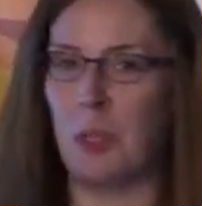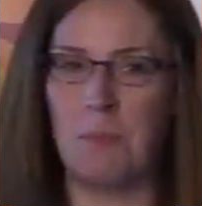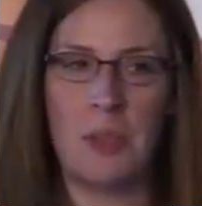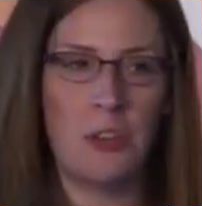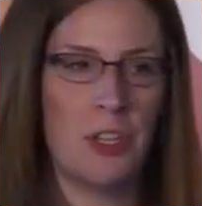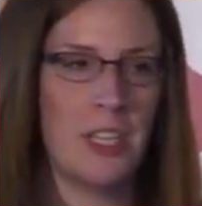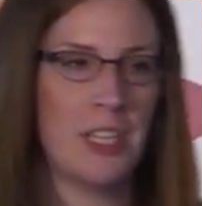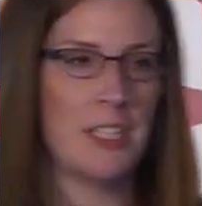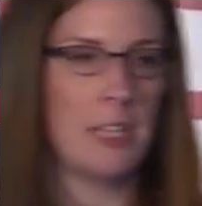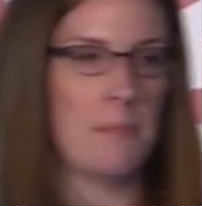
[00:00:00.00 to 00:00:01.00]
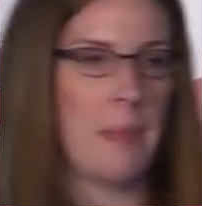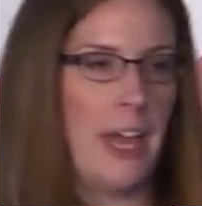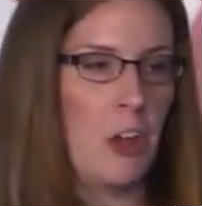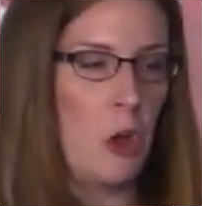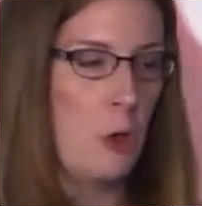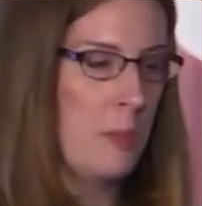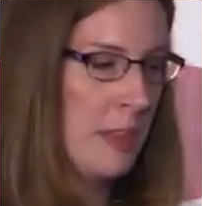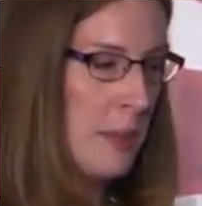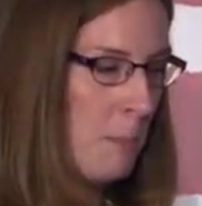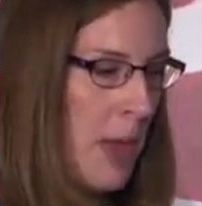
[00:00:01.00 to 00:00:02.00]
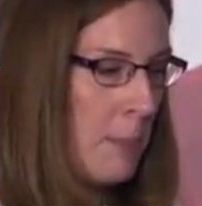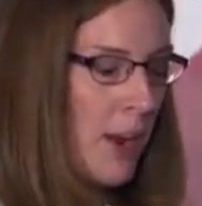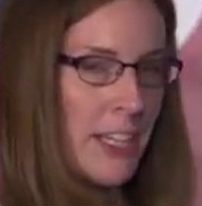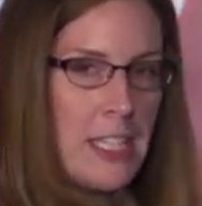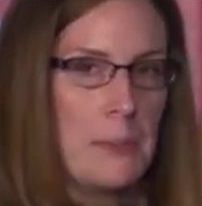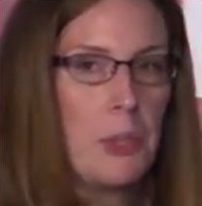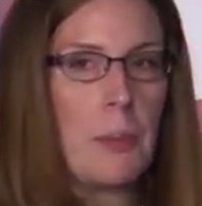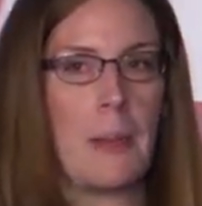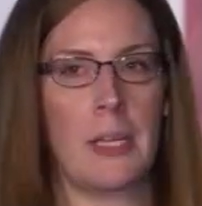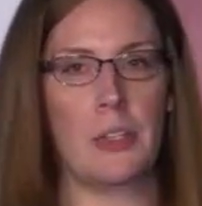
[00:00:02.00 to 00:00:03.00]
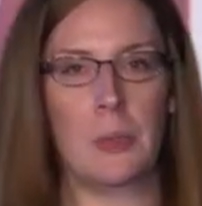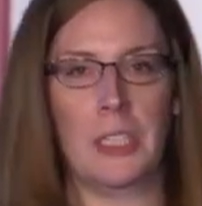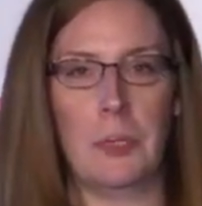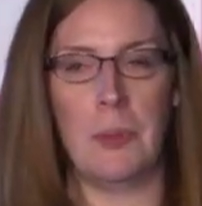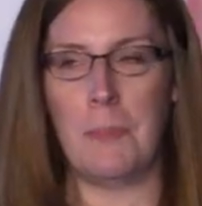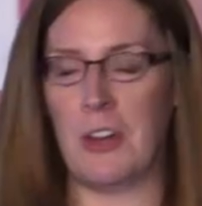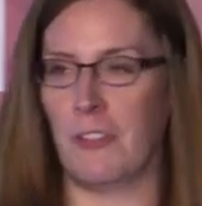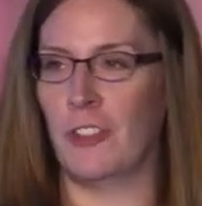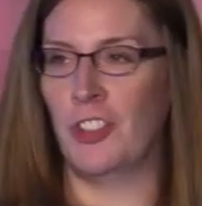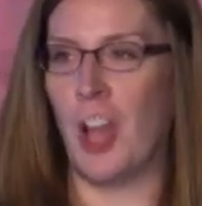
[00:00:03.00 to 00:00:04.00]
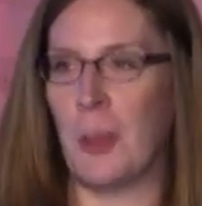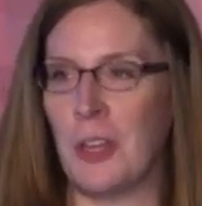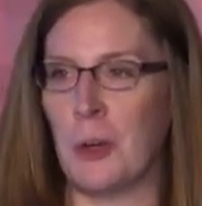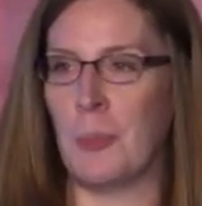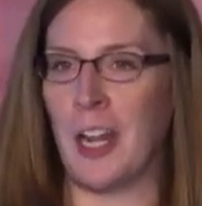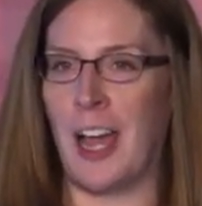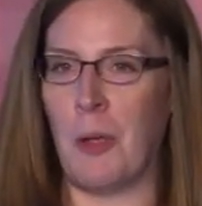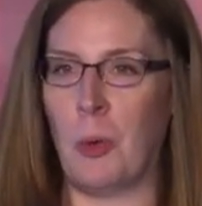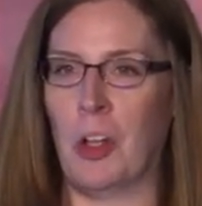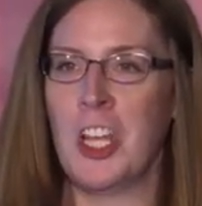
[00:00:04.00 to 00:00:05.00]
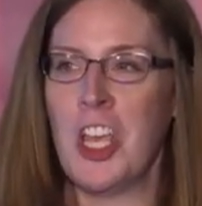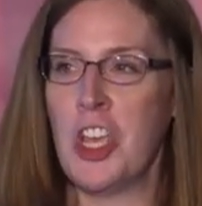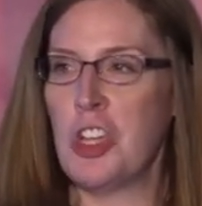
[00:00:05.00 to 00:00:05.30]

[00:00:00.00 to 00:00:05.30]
Chip mentioned his team back home, and that my product team could probably do a little bit better of a job here, but I will